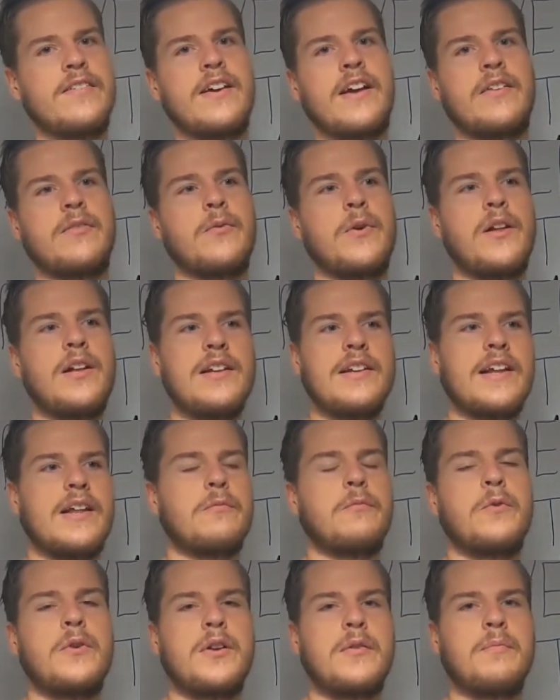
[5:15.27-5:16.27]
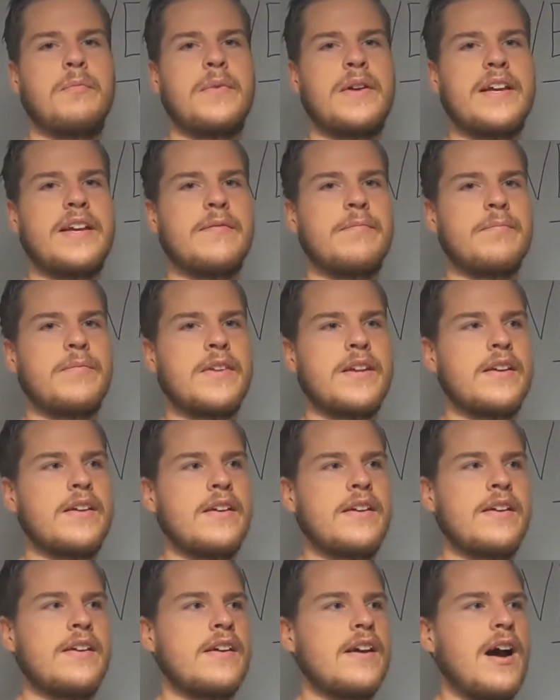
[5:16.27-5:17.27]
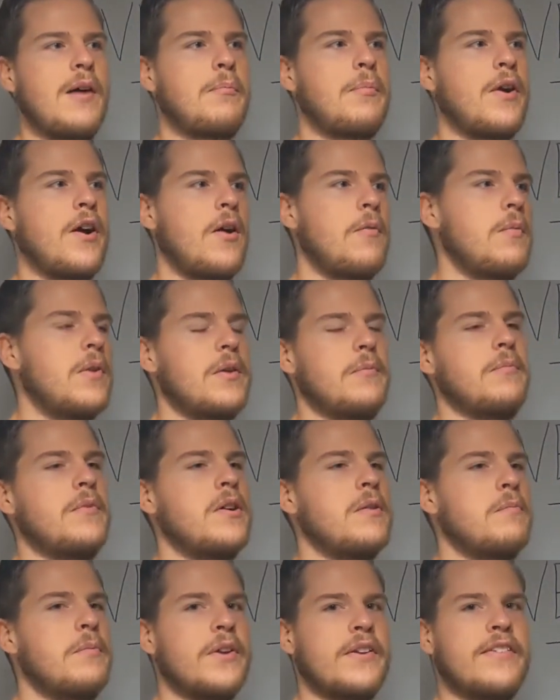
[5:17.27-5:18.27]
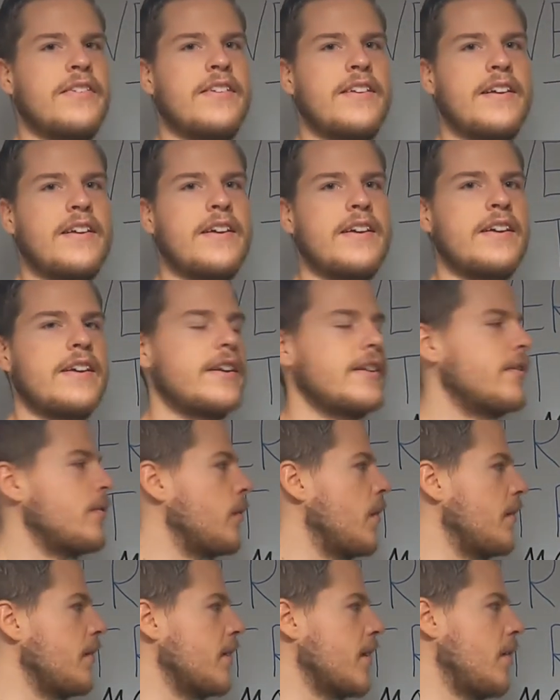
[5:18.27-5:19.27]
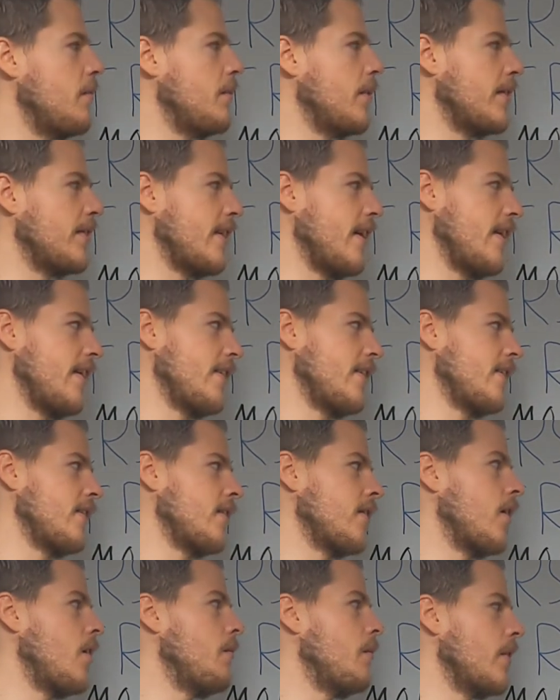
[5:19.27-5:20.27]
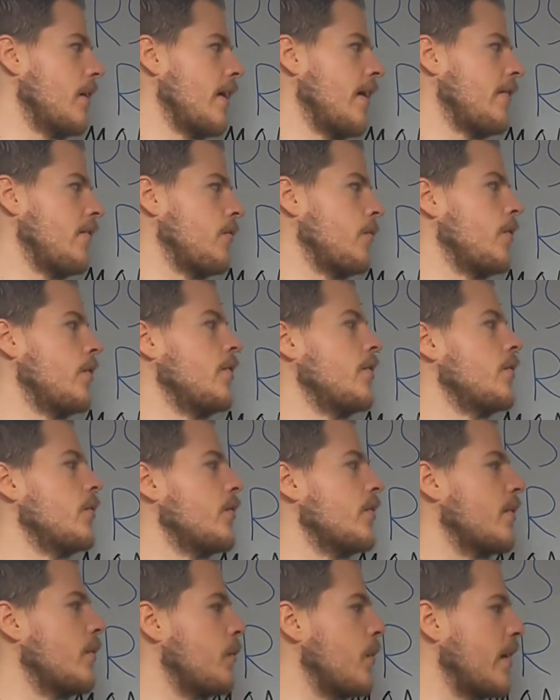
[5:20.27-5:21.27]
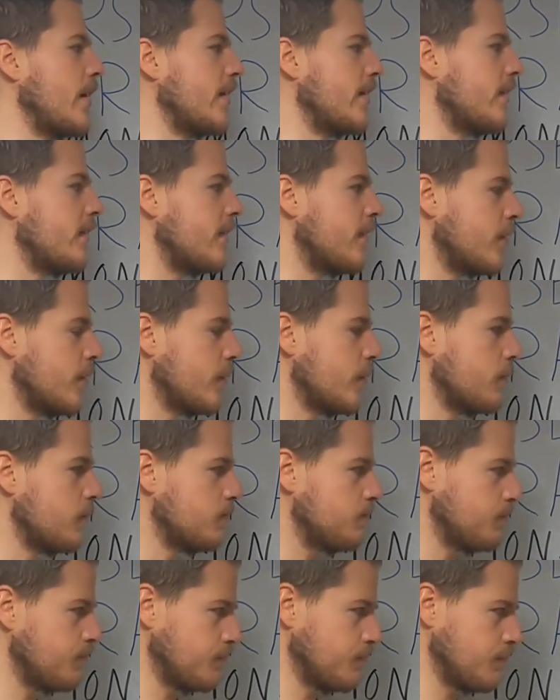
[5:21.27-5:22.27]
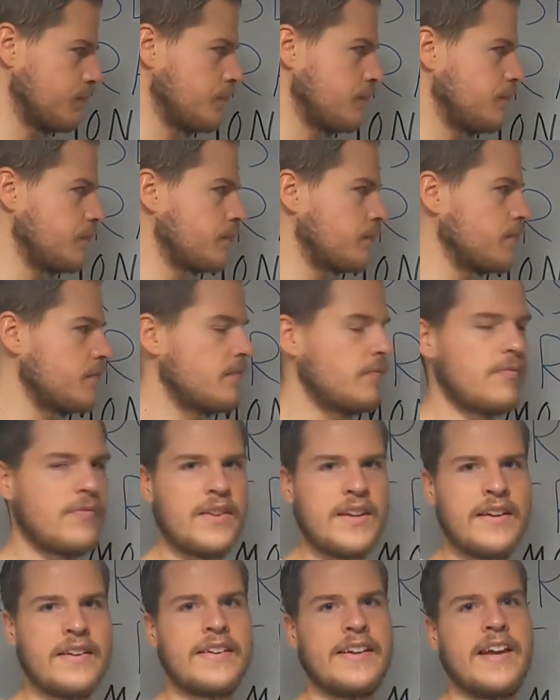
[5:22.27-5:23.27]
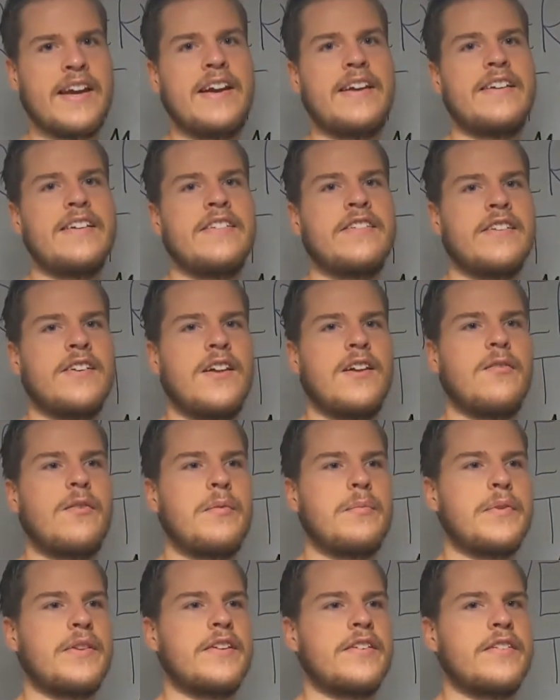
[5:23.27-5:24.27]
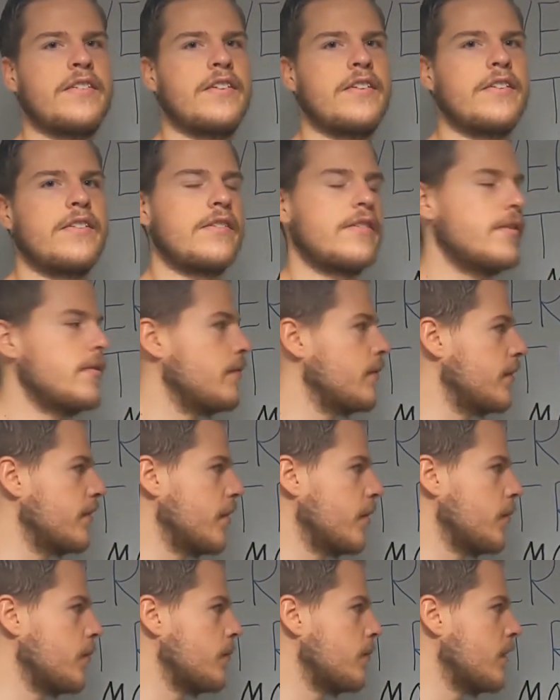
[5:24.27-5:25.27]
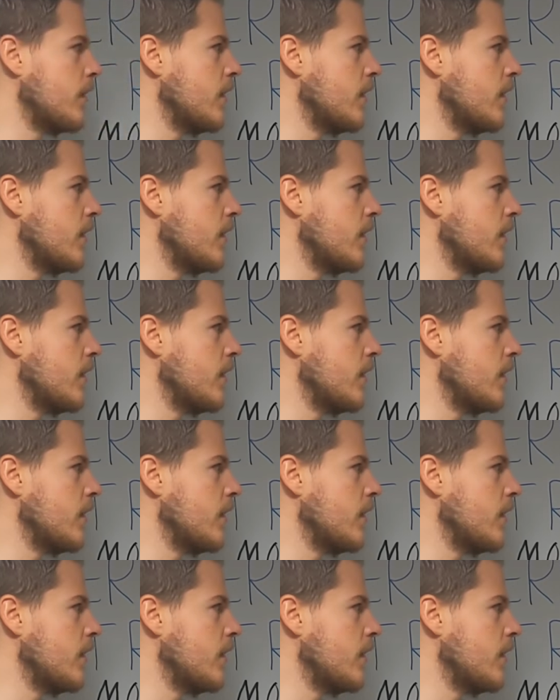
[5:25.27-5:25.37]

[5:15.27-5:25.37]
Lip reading: as well, that wouldn't be a problem. But it's very common as we reduce the weight to get additional repetitions. So